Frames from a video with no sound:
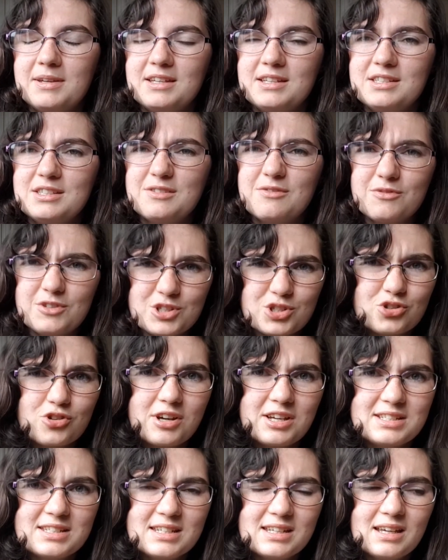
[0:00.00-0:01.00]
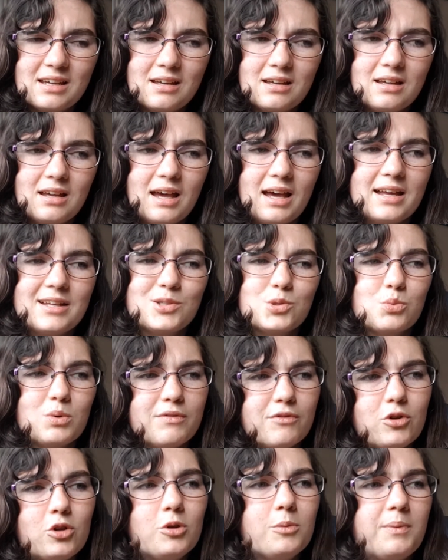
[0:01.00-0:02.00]
is frustrating, and
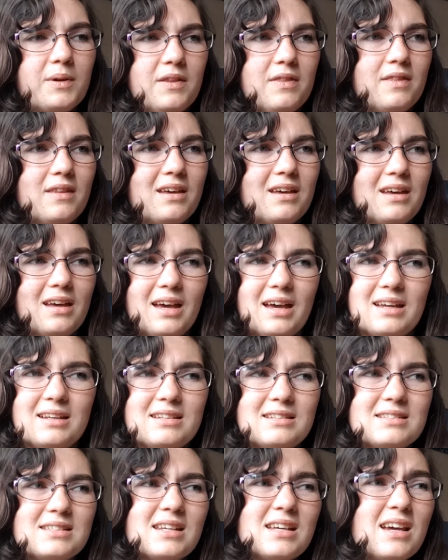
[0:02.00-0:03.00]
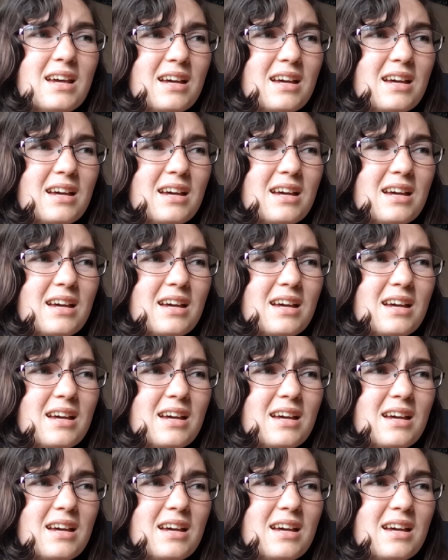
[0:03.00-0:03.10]
we've all been there, and